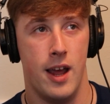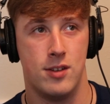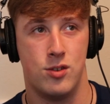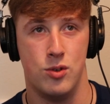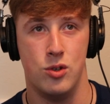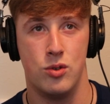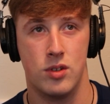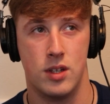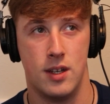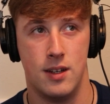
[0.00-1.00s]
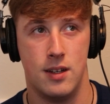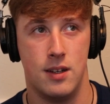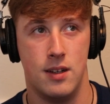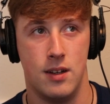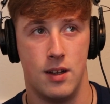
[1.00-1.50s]
It's
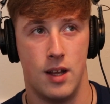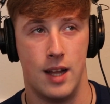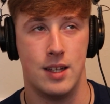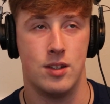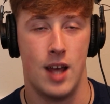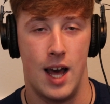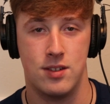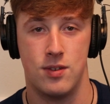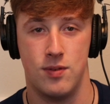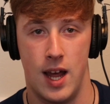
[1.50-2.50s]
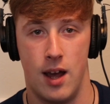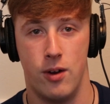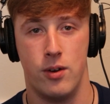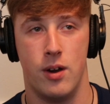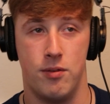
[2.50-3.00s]
usually, at least as of
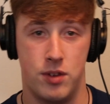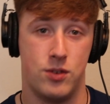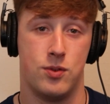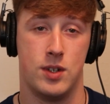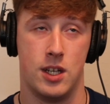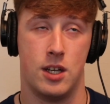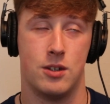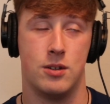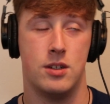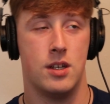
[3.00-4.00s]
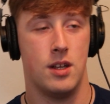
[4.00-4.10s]
now of this video